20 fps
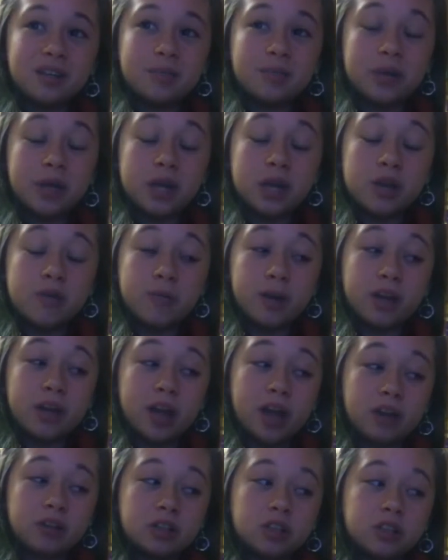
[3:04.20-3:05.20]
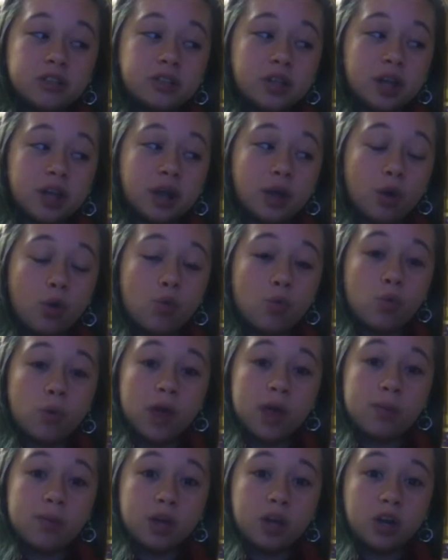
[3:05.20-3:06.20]
But anyway, now she's like
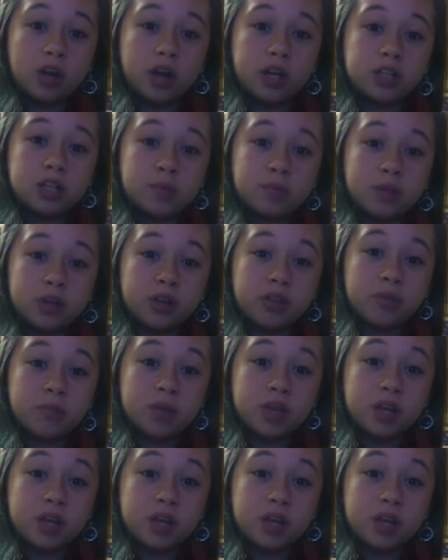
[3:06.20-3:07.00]
way better at tumbling than